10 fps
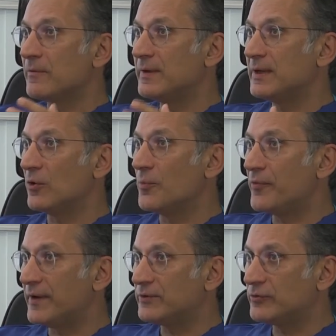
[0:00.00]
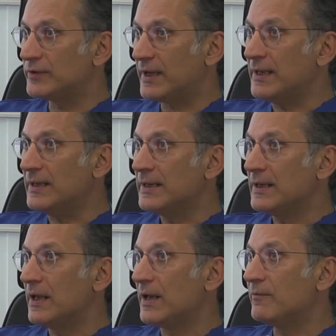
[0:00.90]
We operate today,
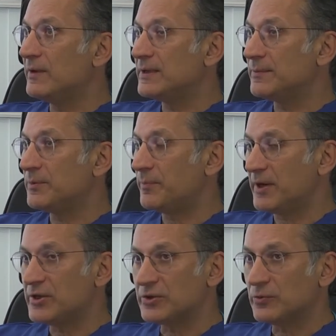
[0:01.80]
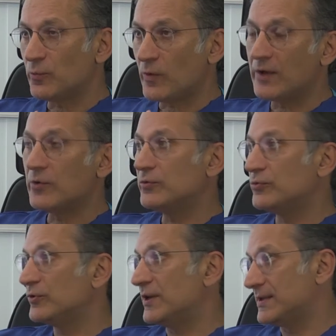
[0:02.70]
and we keep the patient 1 or
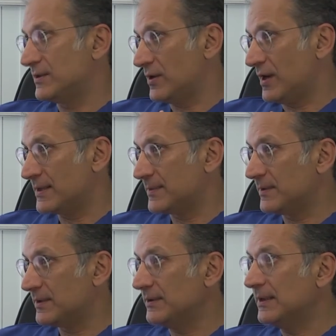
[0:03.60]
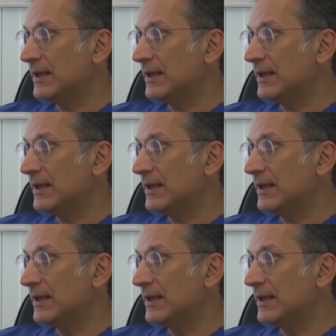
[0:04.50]
2 days in the hospital,